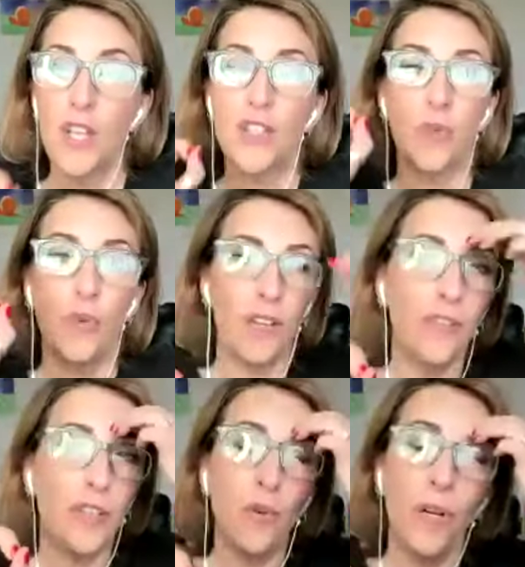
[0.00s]
So if
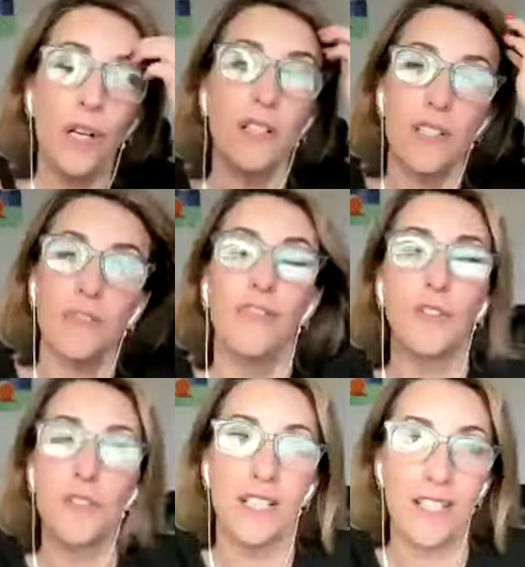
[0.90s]
you are
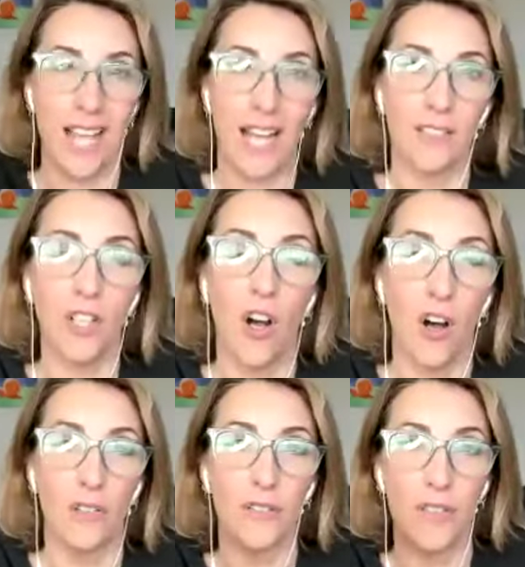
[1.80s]
defaulting to
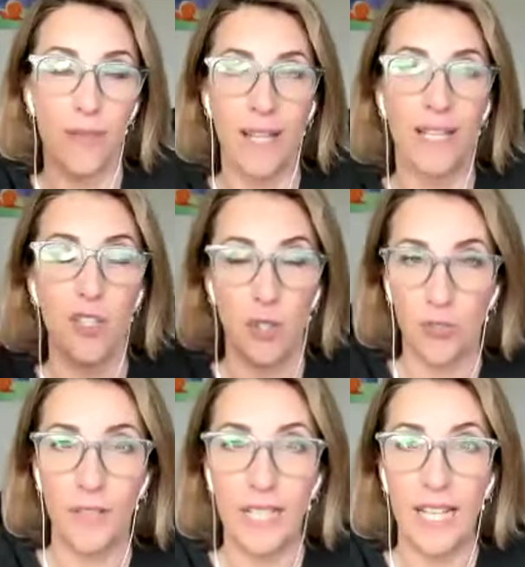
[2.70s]
alcohol to manage your
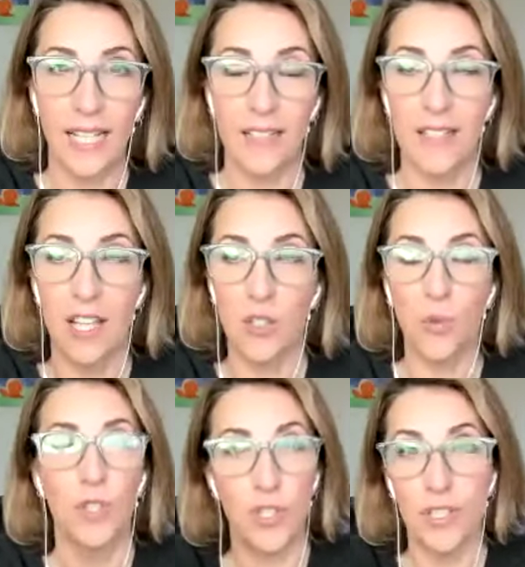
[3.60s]
feelings and you
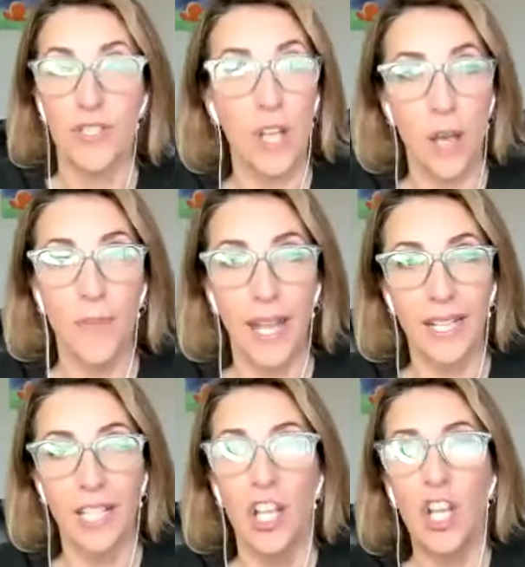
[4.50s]
are just
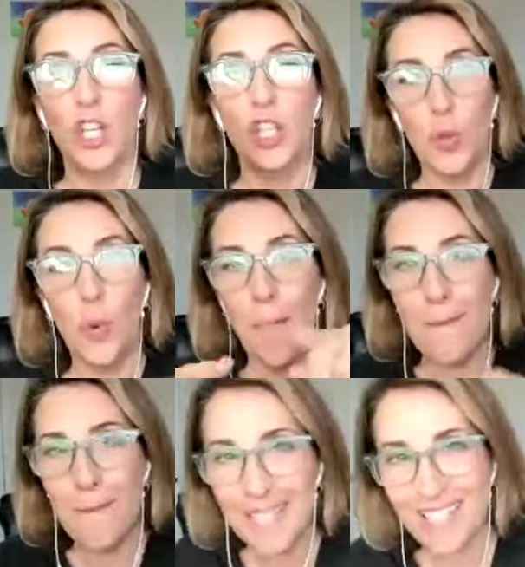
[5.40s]
numbing, you are
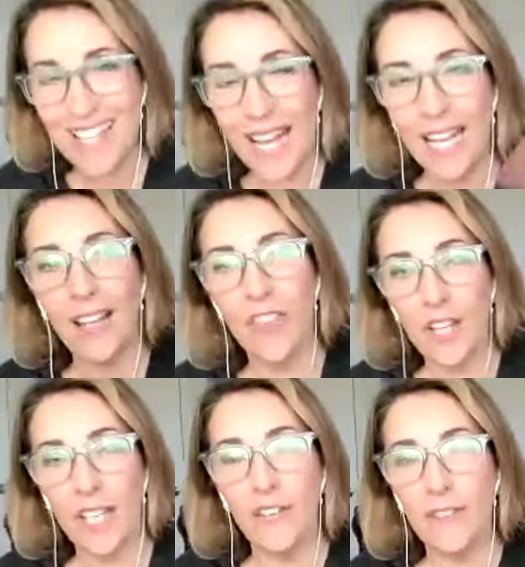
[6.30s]
missing the
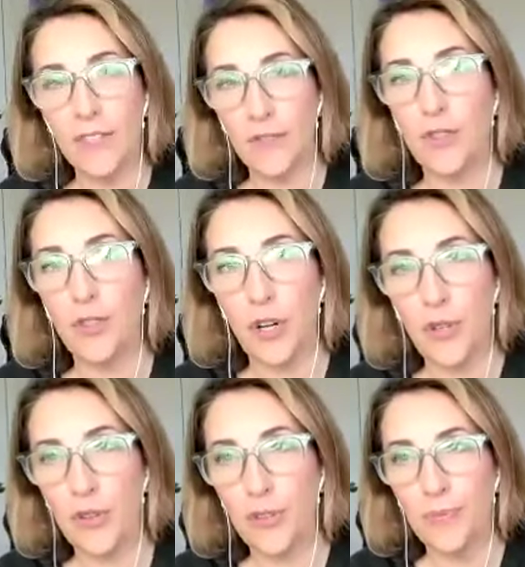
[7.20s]
gift of
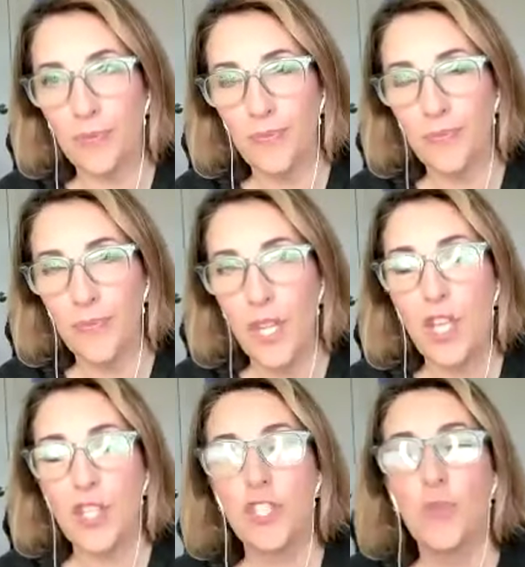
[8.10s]
growth.
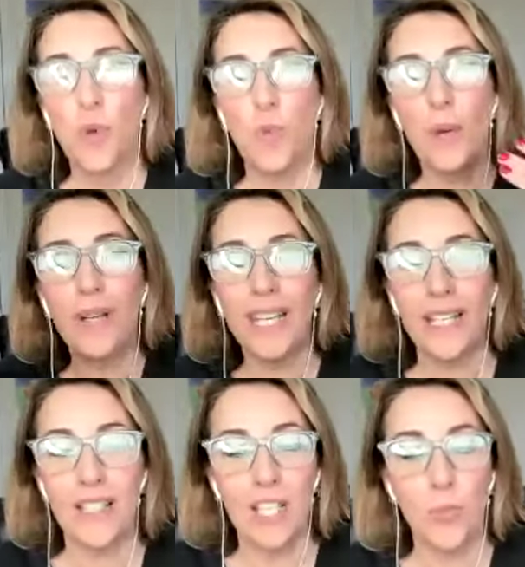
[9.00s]
So when we
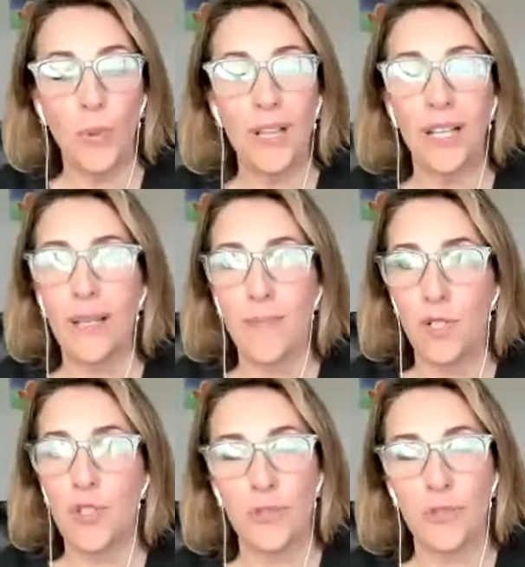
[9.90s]
get sober, we're like
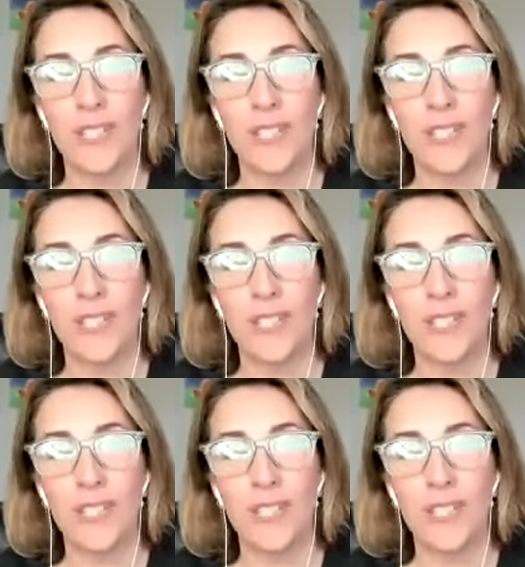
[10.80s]
emotional